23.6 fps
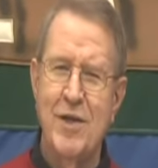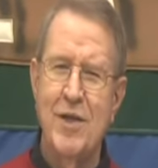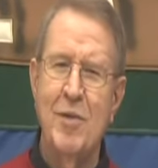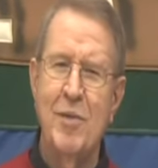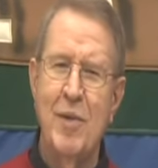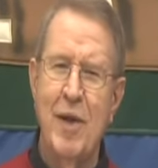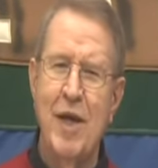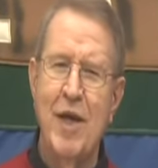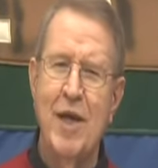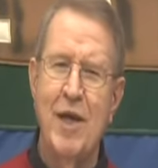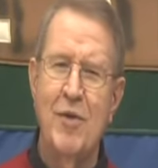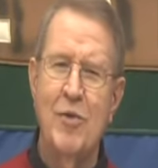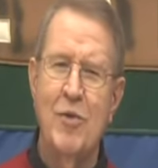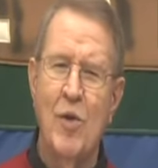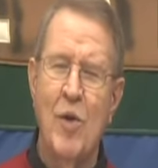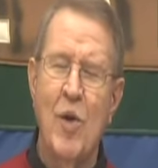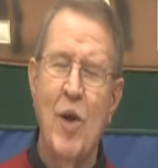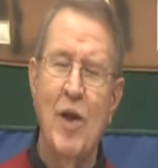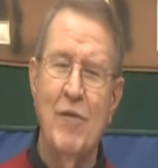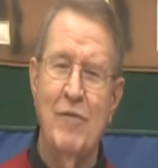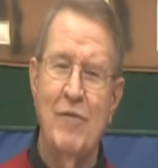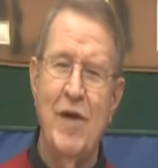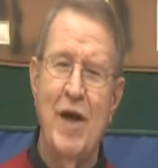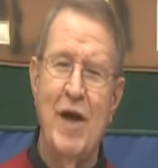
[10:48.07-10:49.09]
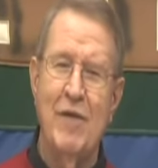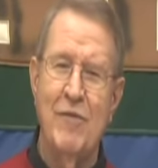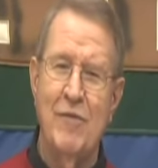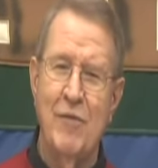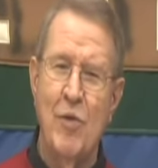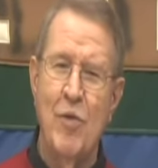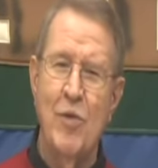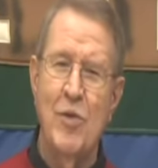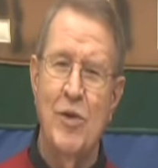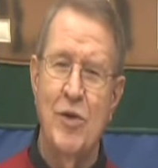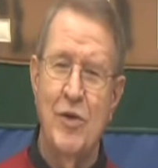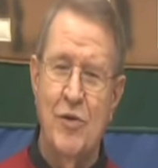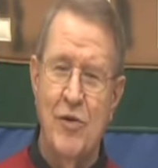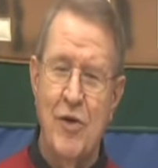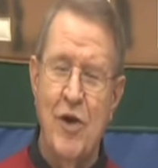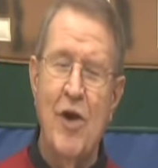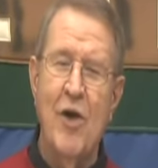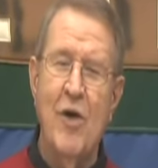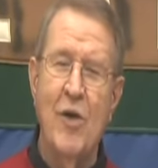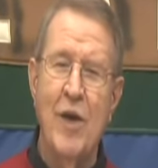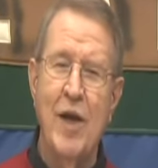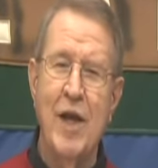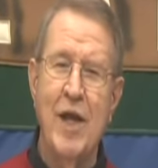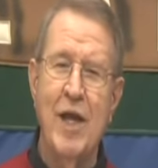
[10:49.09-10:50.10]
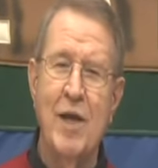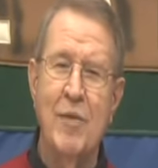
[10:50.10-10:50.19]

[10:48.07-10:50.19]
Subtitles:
to make you qualify for the drawing.